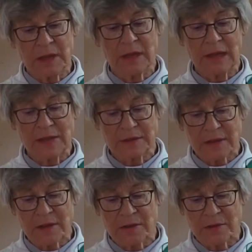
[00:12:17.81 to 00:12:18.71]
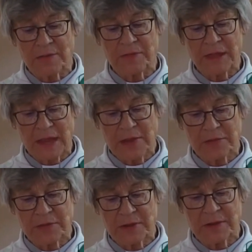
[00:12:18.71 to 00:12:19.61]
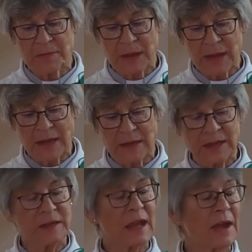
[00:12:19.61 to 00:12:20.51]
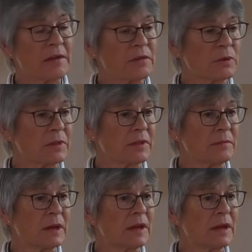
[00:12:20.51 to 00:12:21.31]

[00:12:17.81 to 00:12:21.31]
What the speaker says: let go of the hatred and pain he'd carried with him